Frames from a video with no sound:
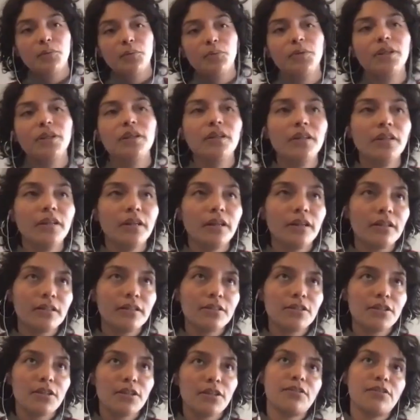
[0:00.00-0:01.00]
we are
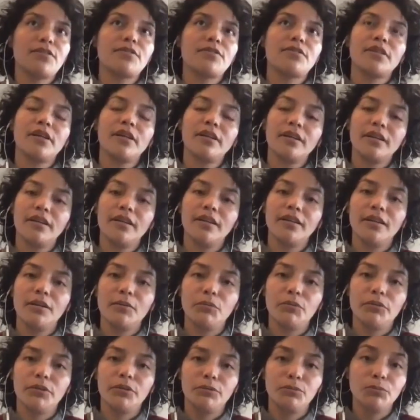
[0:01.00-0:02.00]
just starting in
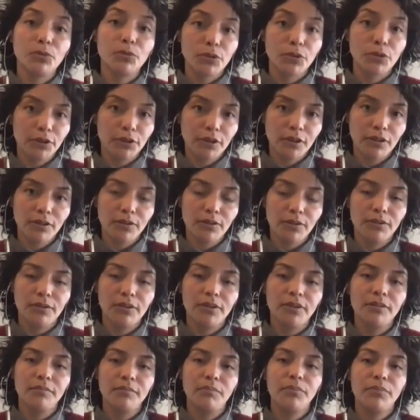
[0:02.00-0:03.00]
our work on